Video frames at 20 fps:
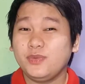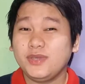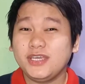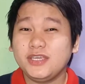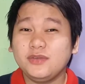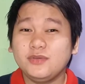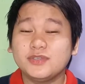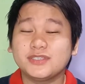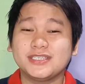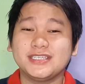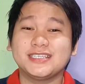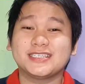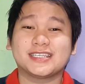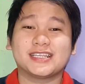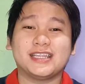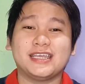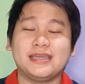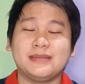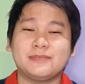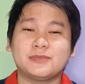we use these
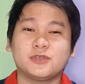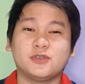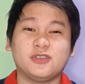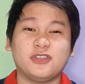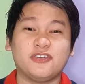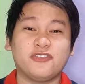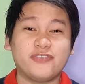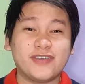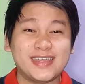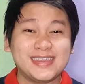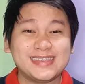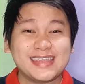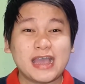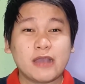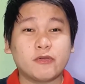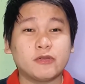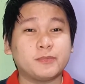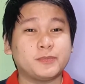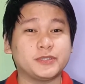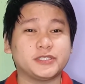claims to defend
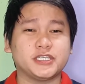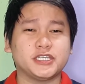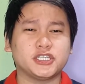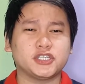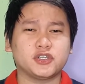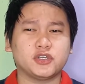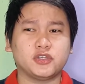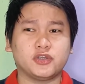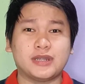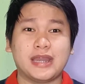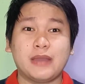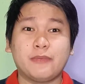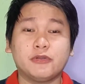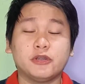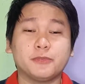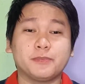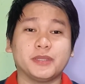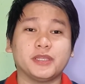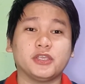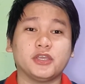our position or
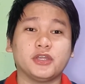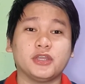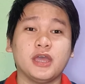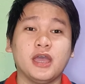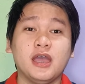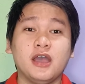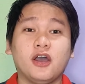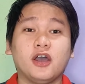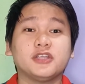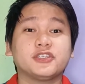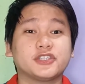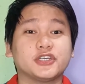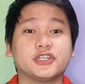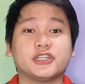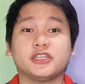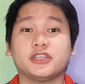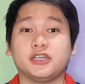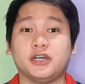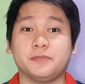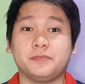our opinion on
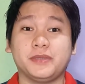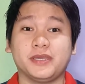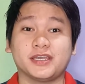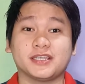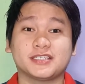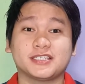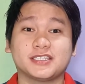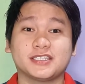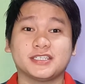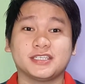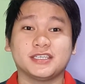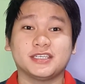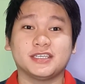certain topics.